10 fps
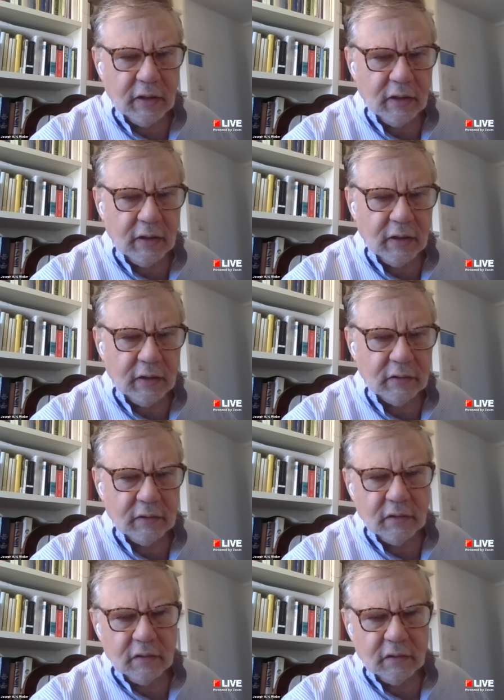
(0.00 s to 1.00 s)
uh,
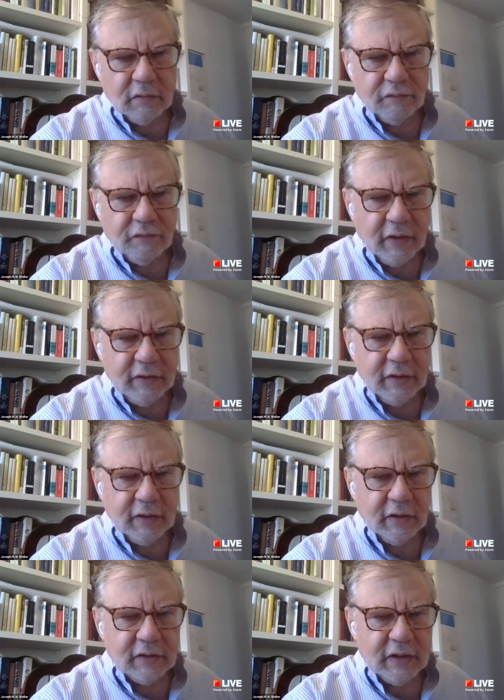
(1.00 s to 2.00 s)

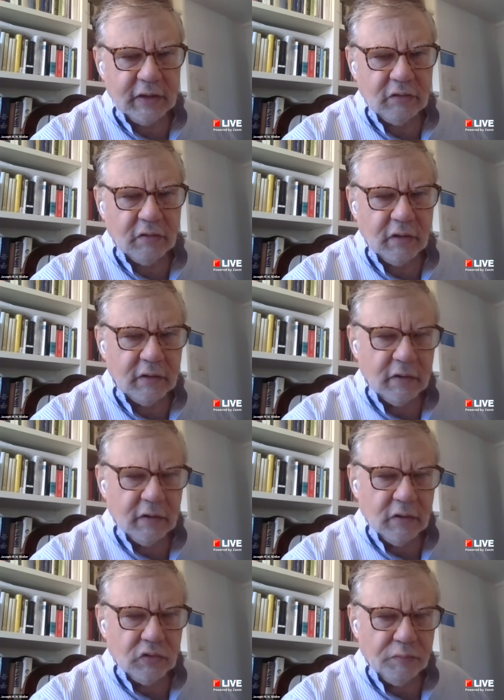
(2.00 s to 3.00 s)
funding, etc.,
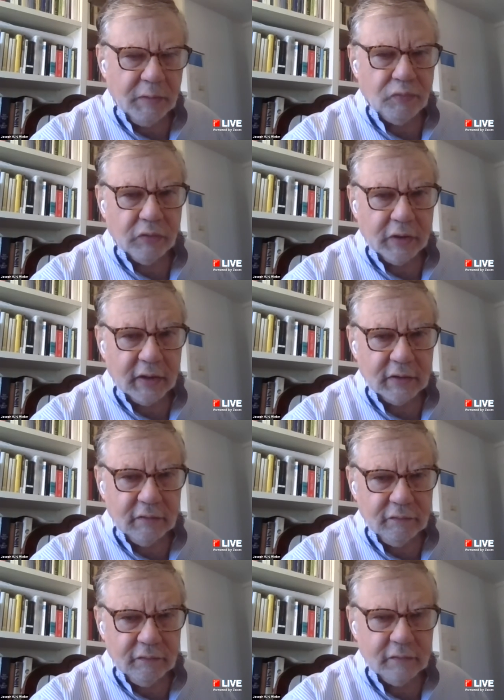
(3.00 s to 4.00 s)
to be
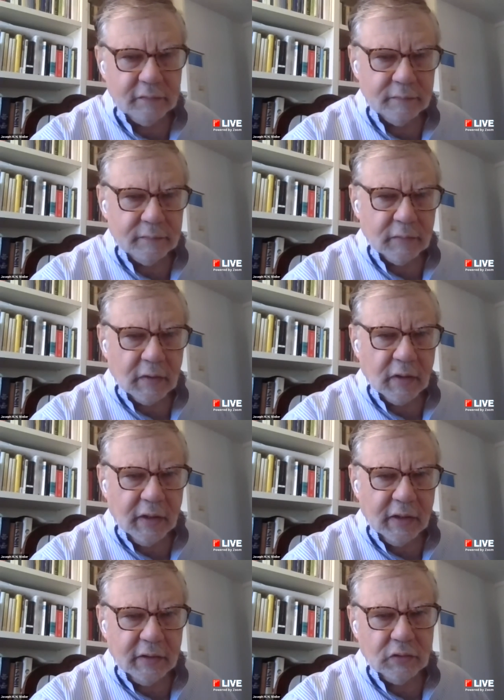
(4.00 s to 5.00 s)
productive
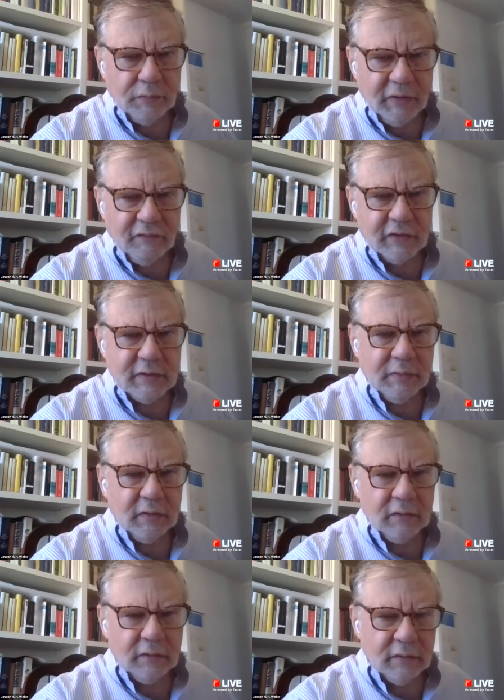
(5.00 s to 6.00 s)
and to be
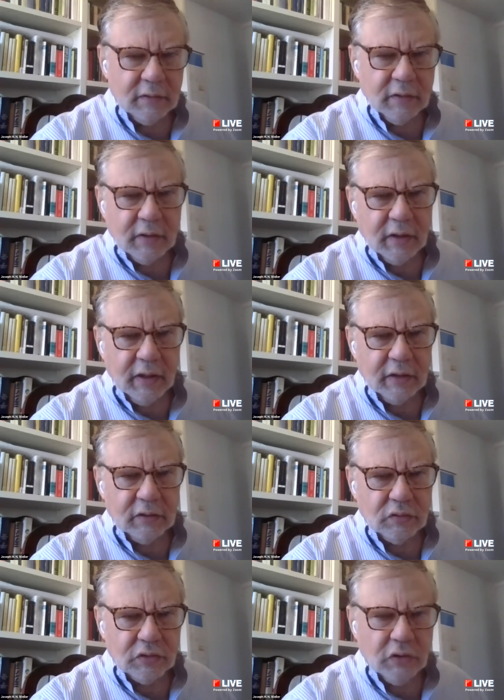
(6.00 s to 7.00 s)
visible
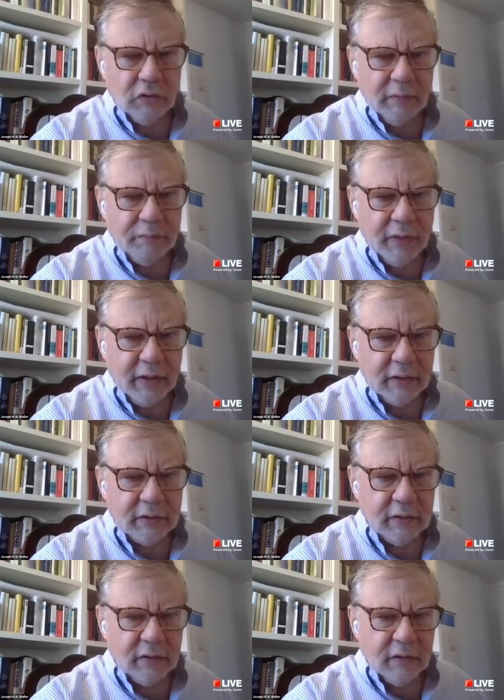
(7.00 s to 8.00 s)
and to show
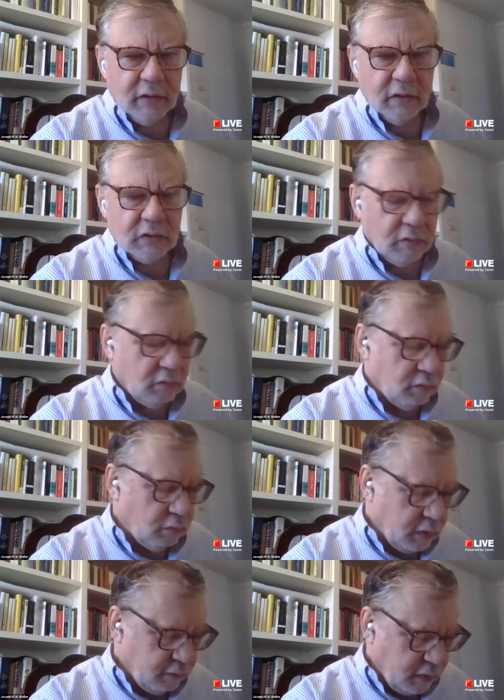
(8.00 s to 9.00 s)
impact. So,
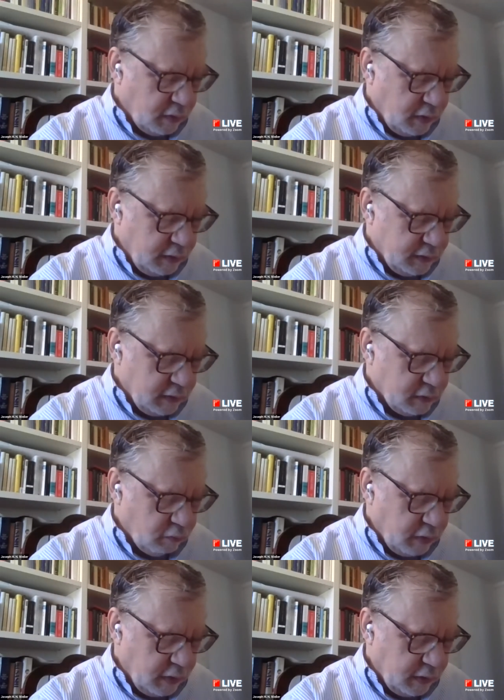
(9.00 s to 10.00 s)
one of the easiest
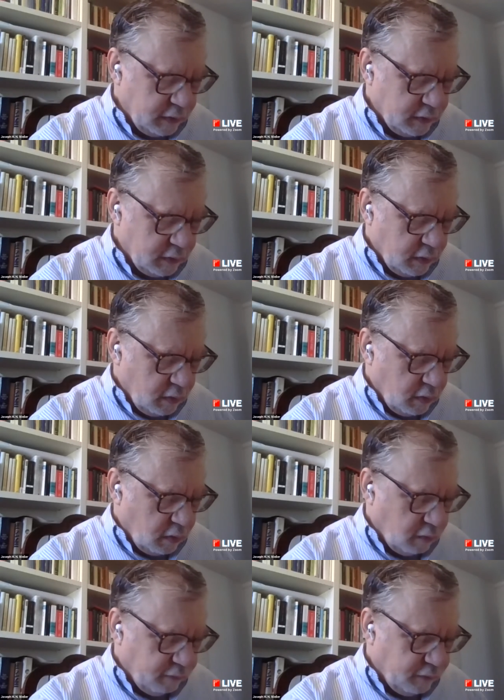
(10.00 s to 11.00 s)
ways
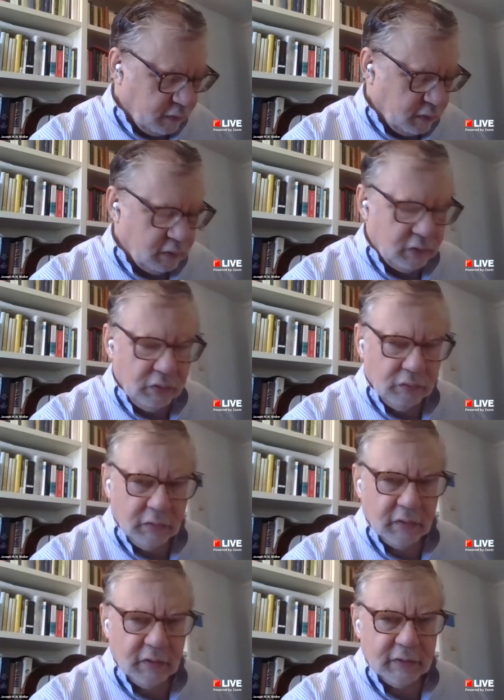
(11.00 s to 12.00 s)
of
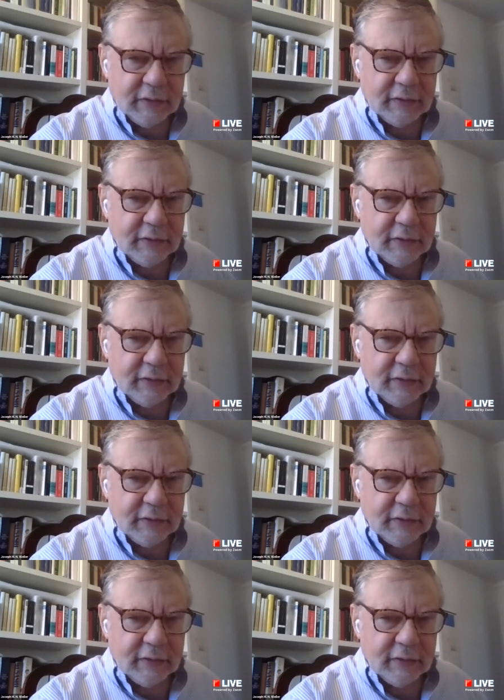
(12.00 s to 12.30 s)
doing this